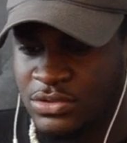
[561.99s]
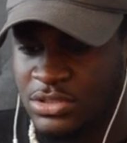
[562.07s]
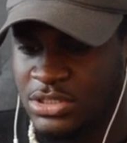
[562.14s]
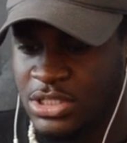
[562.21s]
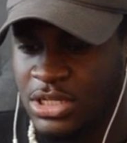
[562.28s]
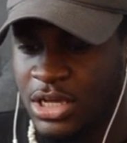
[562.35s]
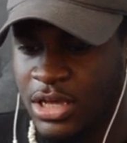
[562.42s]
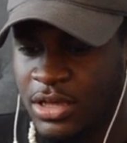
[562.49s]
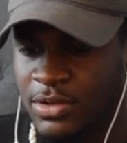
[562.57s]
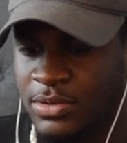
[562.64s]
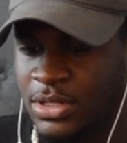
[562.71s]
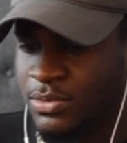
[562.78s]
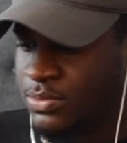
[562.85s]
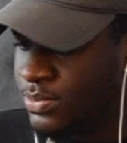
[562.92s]
Say
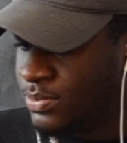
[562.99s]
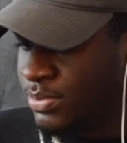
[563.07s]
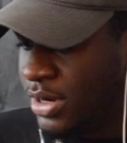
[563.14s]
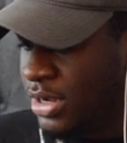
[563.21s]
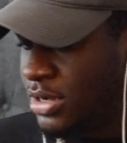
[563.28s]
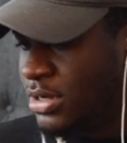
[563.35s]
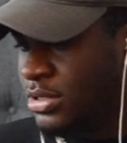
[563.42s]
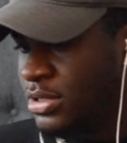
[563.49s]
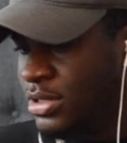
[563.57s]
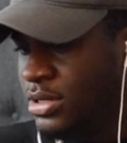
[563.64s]
nothing, bruh.